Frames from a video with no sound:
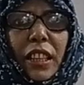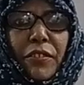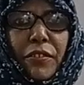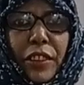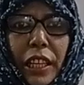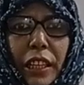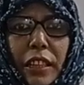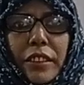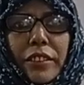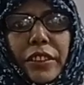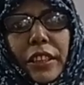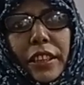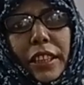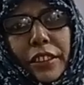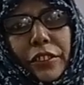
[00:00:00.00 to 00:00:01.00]
the weaker
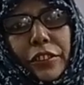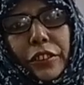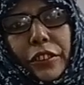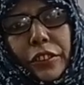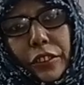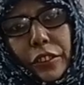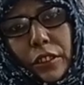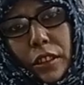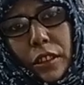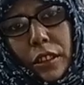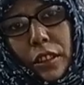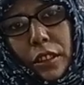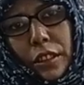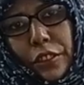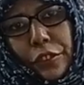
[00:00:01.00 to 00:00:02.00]
sentence
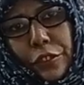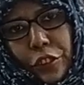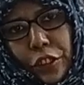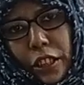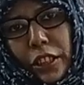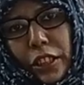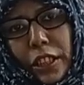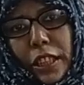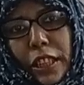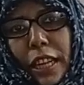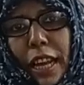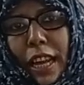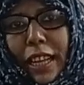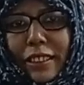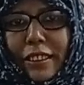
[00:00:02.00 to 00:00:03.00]

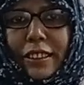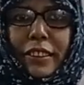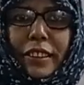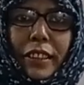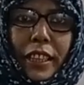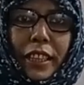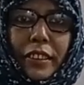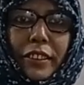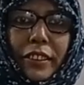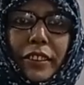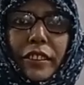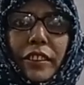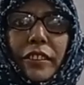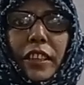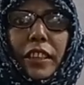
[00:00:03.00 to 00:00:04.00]
construction and the
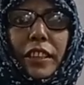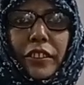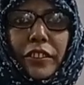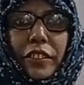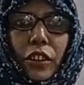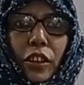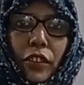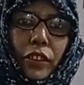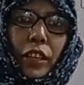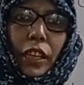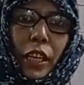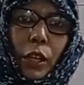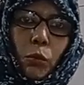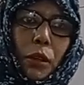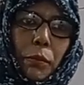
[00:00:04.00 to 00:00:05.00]
sentences is the reason of the
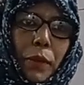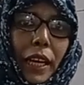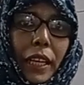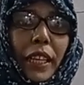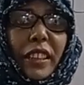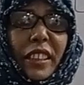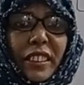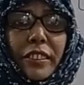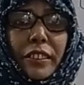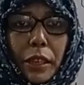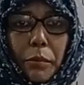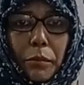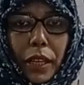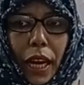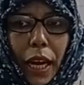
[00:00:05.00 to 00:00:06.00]
lingual barrier, and
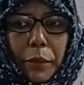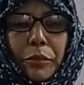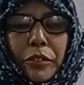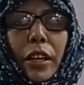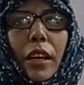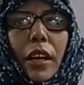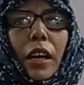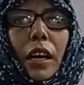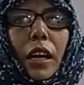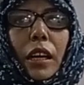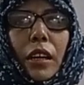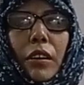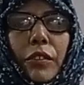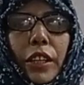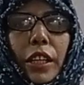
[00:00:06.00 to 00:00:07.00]
sometimes
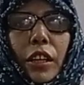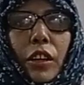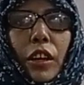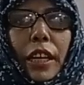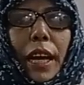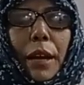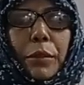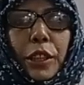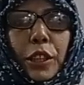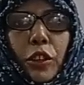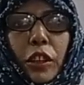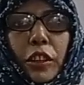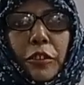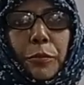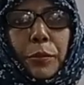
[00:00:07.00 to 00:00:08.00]
we are not
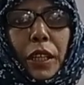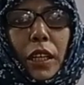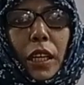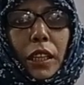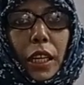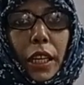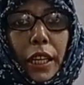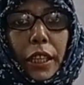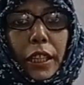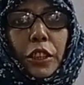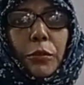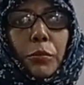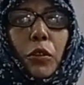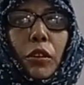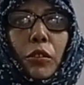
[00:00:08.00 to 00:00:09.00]
habitual of speaking the
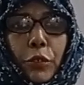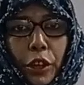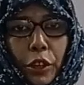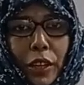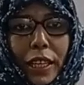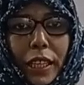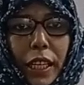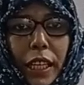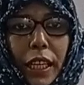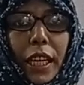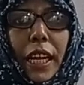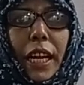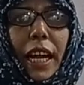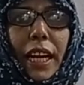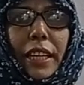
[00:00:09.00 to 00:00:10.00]
English more
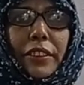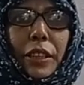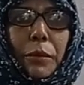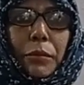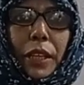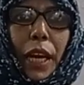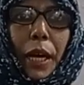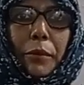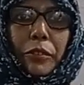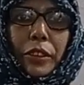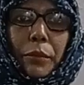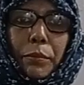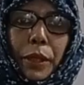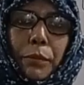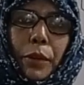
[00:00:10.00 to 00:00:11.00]
frequently, and sometimes
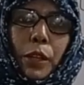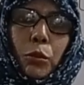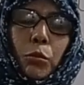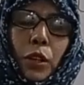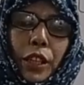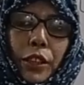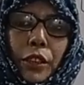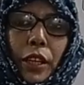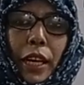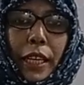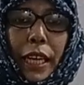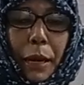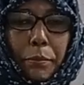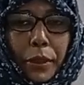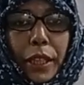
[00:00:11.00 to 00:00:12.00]
the people who are
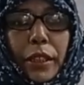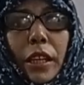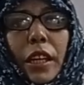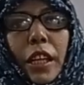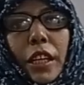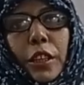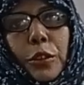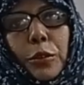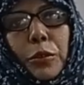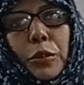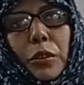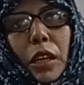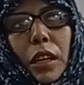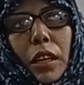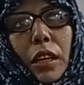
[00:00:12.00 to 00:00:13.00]
adapted
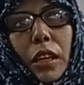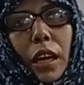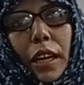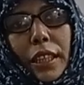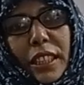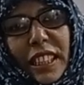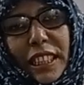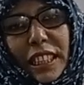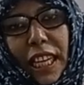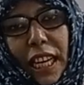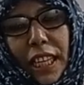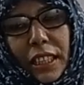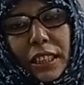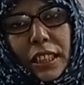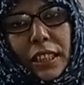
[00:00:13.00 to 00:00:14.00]
to
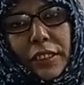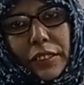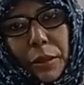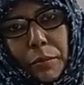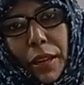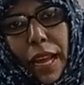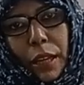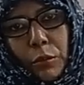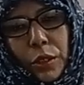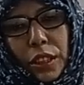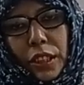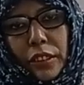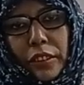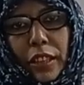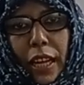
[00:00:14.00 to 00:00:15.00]
understand some
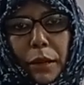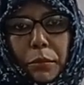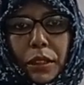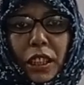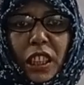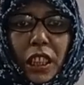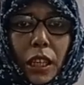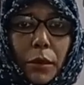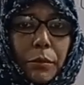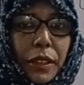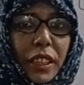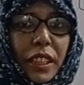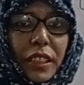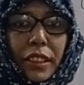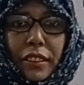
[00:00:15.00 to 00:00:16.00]
languages like
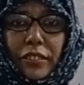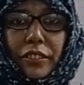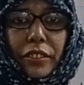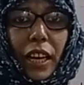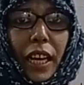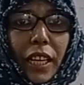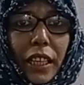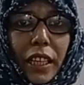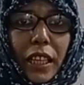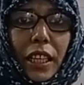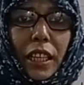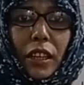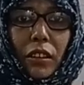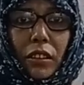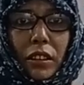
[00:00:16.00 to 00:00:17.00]
Punjabi,
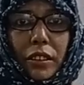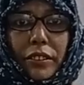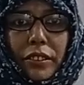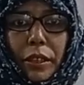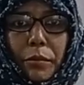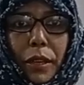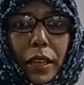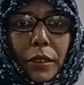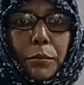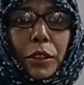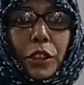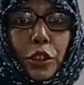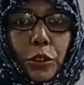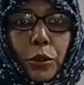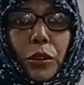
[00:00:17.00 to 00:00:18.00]
Israeli or some like
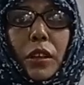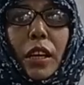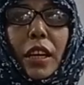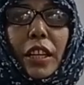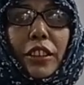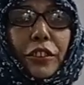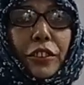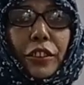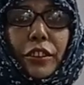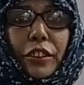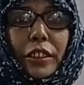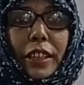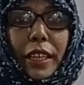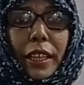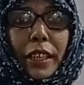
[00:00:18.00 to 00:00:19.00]
Persian,
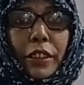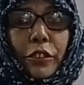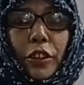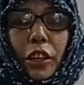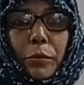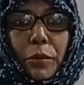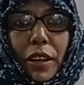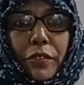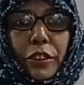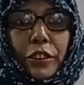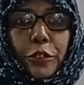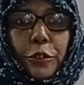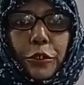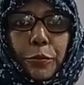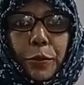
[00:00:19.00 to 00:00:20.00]
so they do not prefer
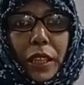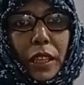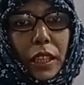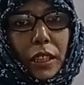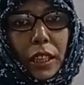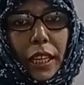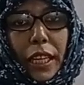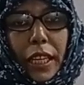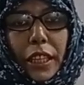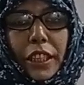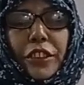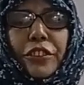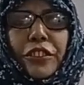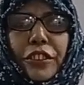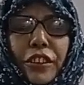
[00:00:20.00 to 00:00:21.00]
to speak in the
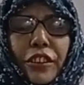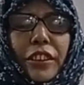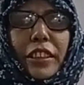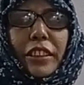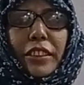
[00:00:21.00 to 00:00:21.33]
English. So